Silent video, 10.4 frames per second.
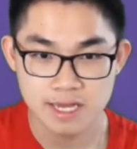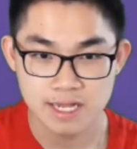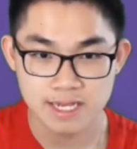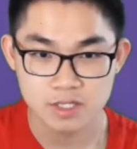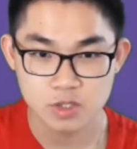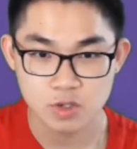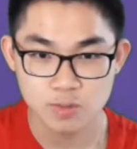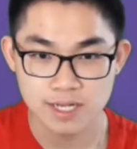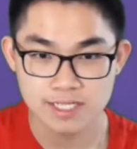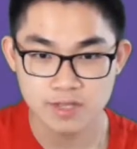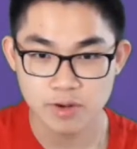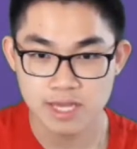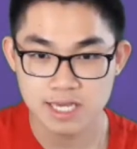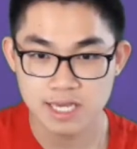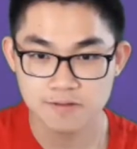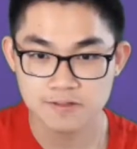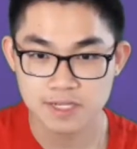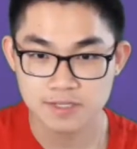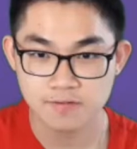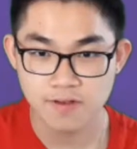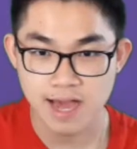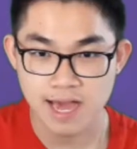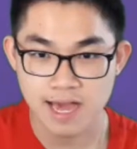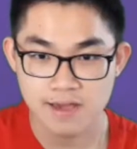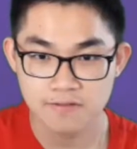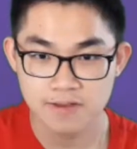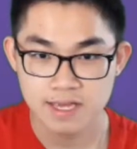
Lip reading: Then 2 plus 3 gives us 5,